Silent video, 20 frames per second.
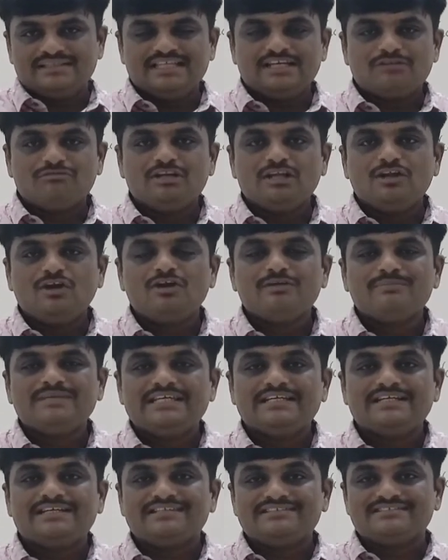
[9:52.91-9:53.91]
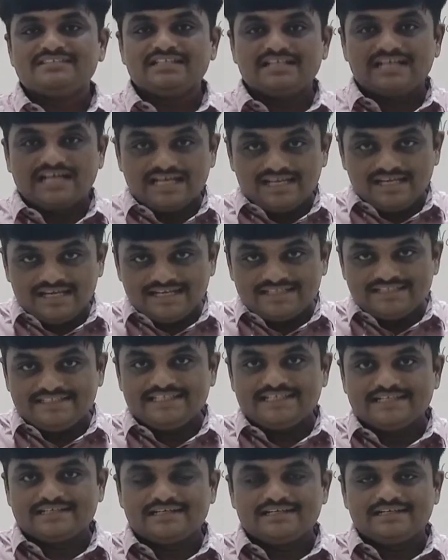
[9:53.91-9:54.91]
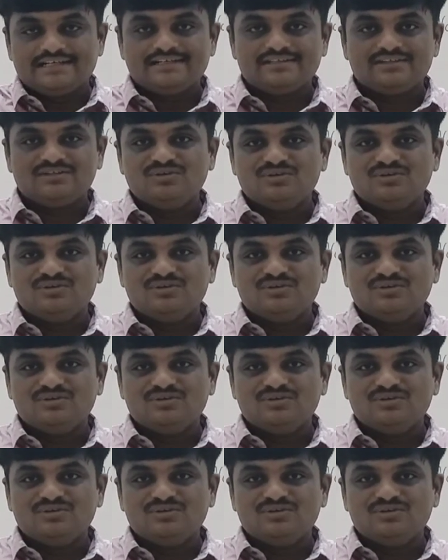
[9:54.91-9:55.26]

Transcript: There will not be increase in collector current